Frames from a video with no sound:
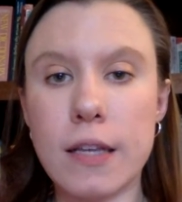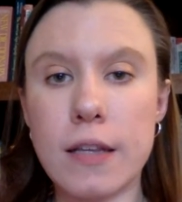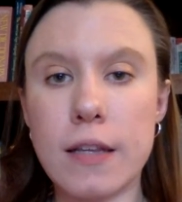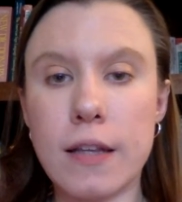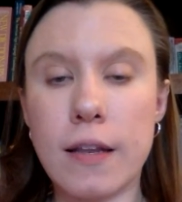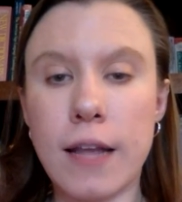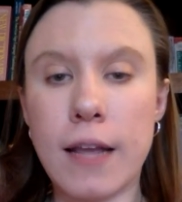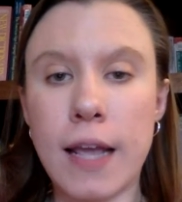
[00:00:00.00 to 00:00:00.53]

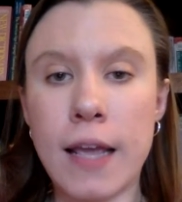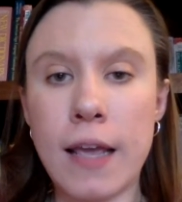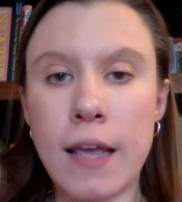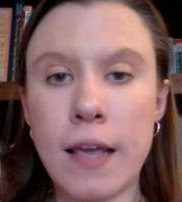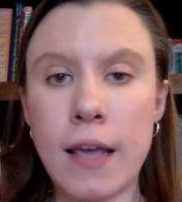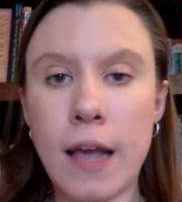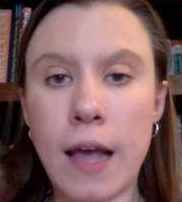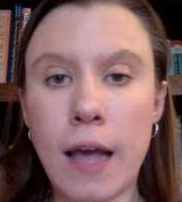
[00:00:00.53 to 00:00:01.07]

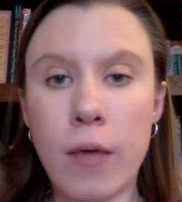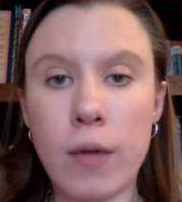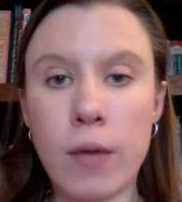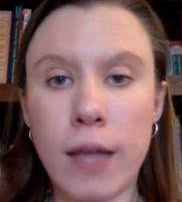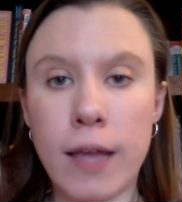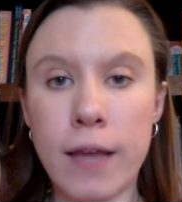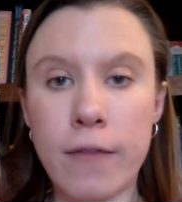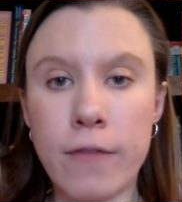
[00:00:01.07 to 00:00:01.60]
Today, I would
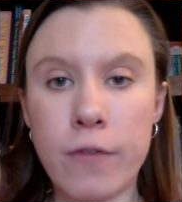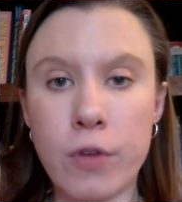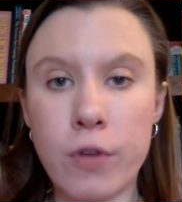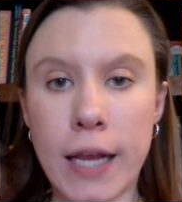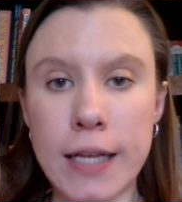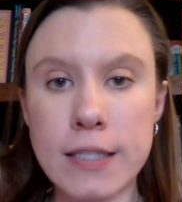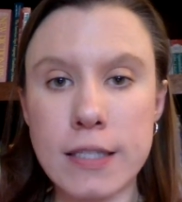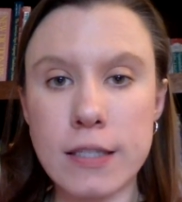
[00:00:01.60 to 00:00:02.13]
like for you
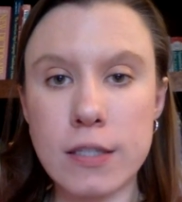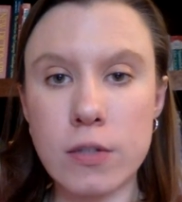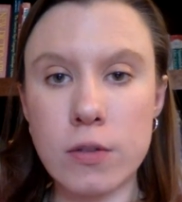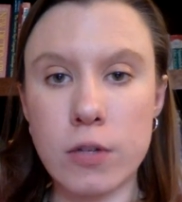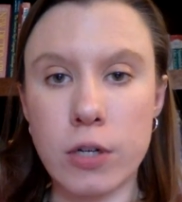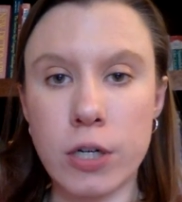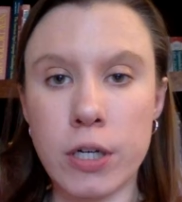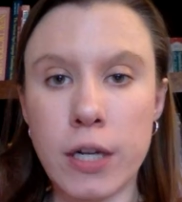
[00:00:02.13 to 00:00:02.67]
guys to
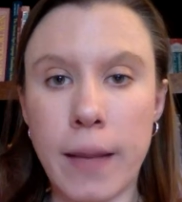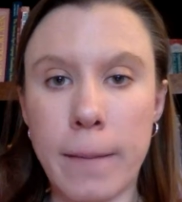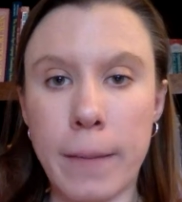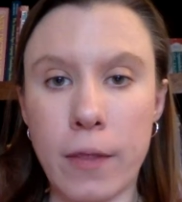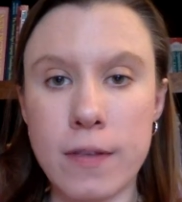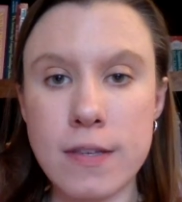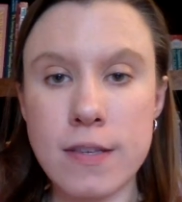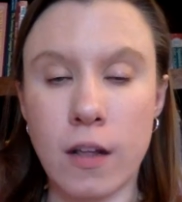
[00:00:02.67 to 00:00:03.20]
learn
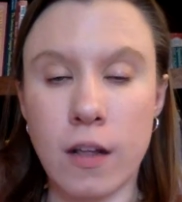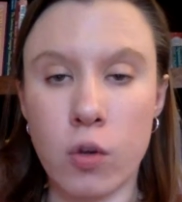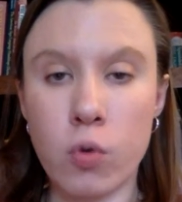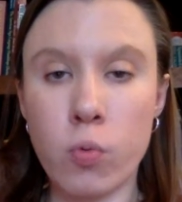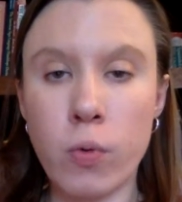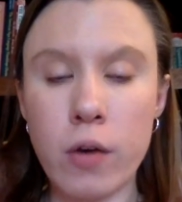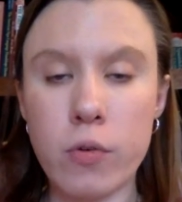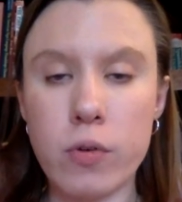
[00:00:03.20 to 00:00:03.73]
about the Silk
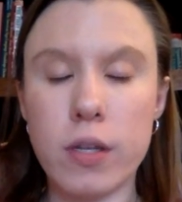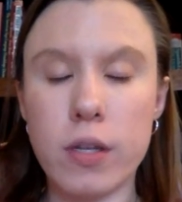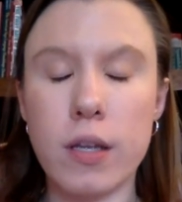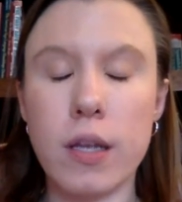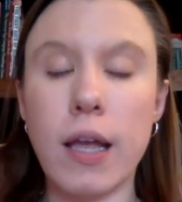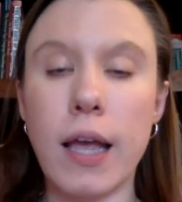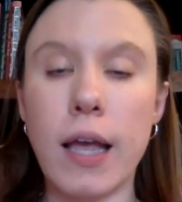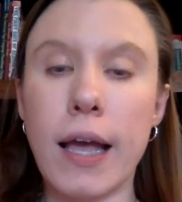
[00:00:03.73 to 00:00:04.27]
Road.
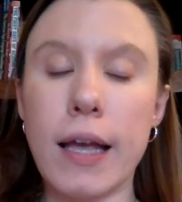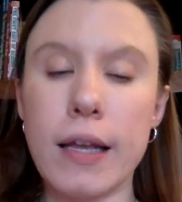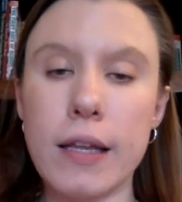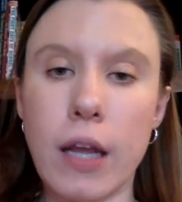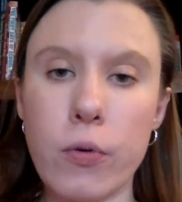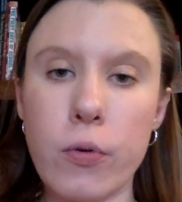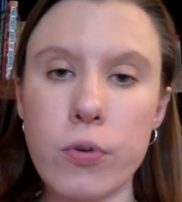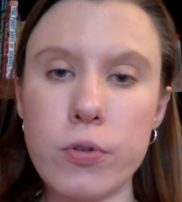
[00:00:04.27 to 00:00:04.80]

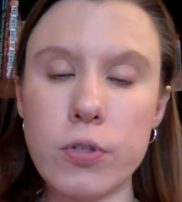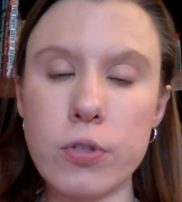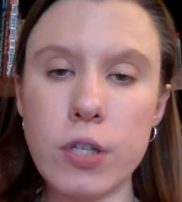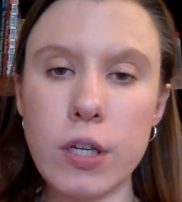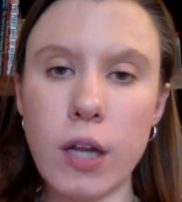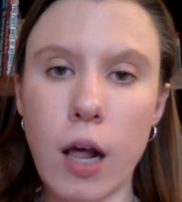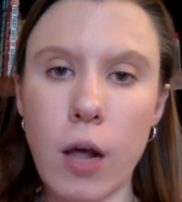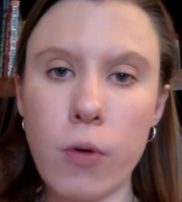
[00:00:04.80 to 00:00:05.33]
Now, you
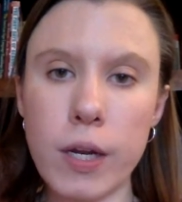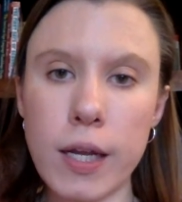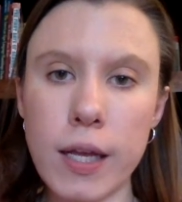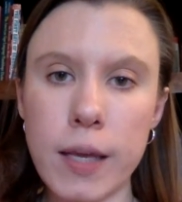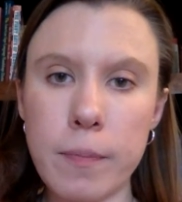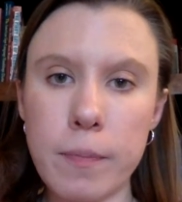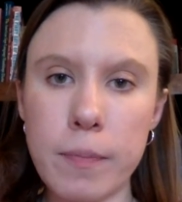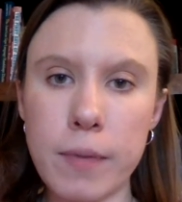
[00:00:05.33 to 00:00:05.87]
should
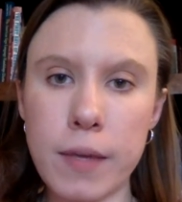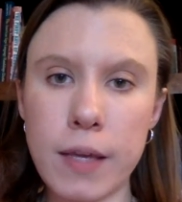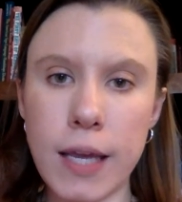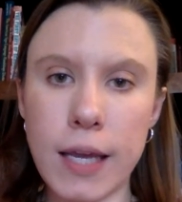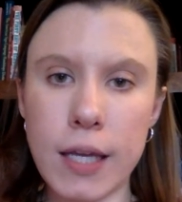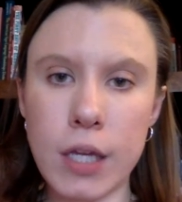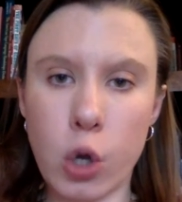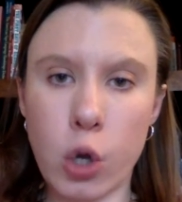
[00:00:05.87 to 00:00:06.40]
already be
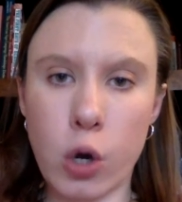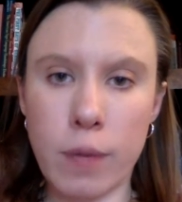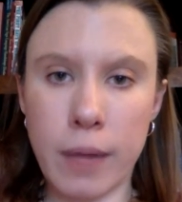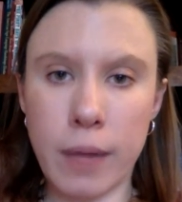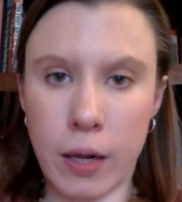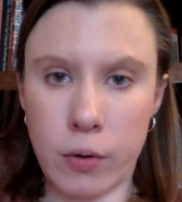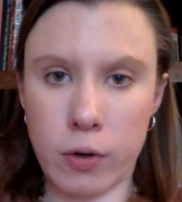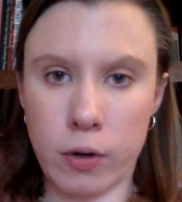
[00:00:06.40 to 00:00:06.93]
in your
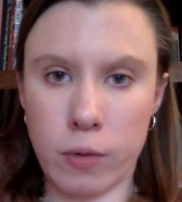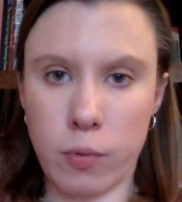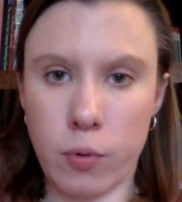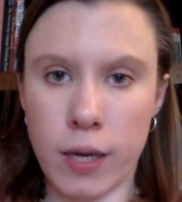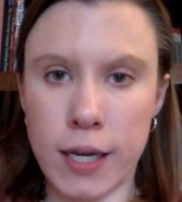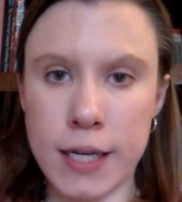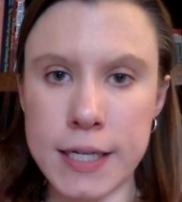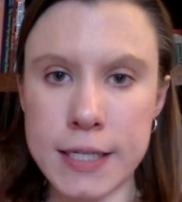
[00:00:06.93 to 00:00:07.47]

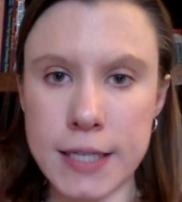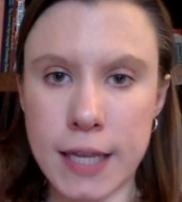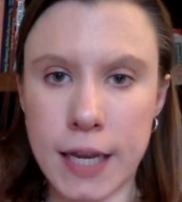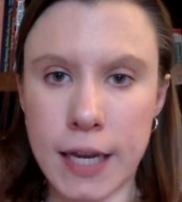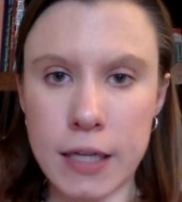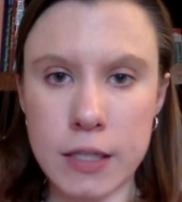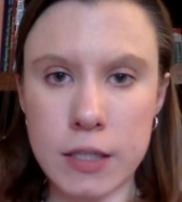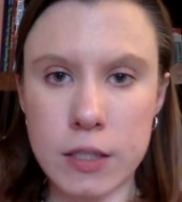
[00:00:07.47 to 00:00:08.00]
PowerPoint
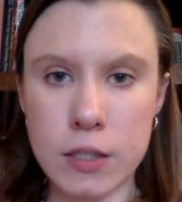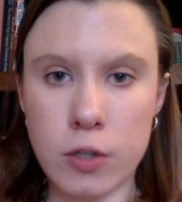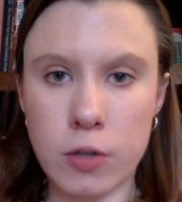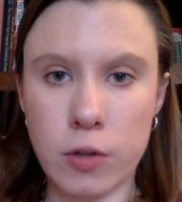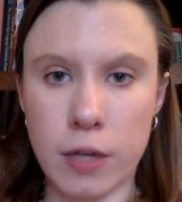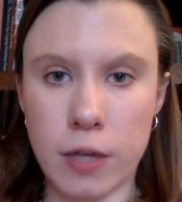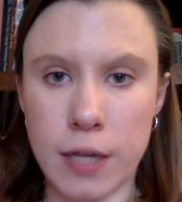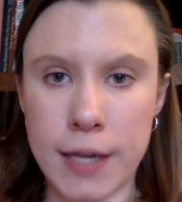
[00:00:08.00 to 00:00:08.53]
and you're
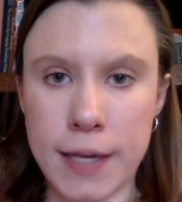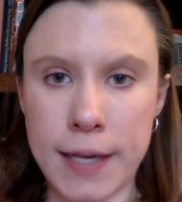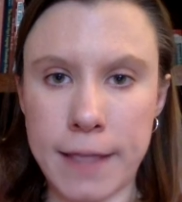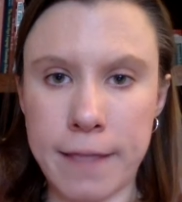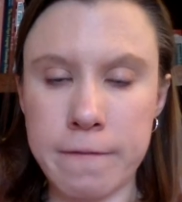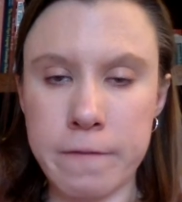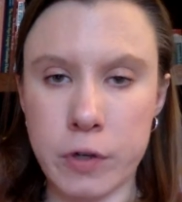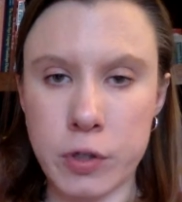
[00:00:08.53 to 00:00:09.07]
looking at
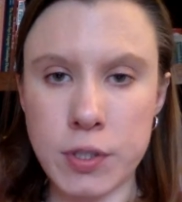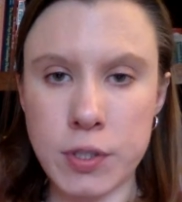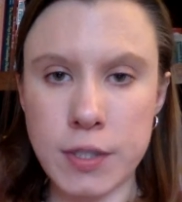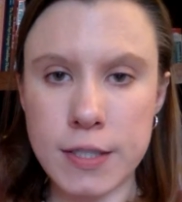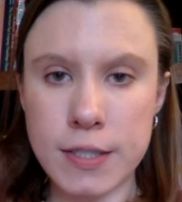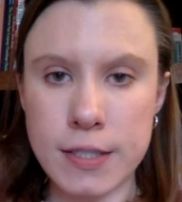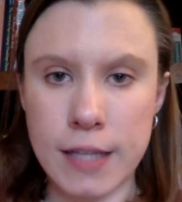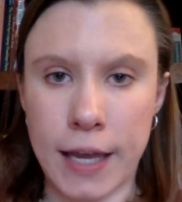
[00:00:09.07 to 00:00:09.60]
the first
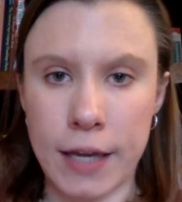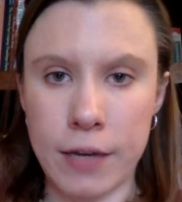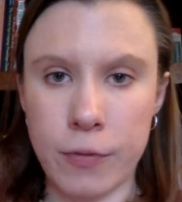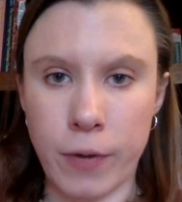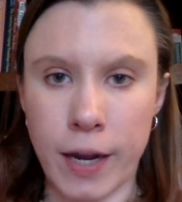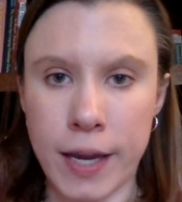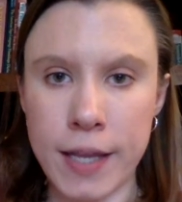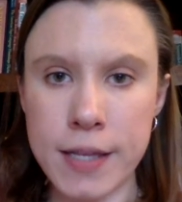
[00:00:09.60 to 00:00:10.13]
slide,
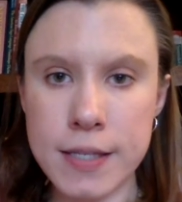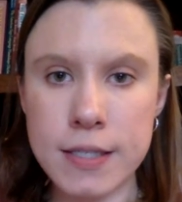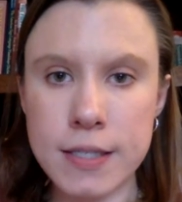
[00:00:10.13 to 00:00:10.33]
right?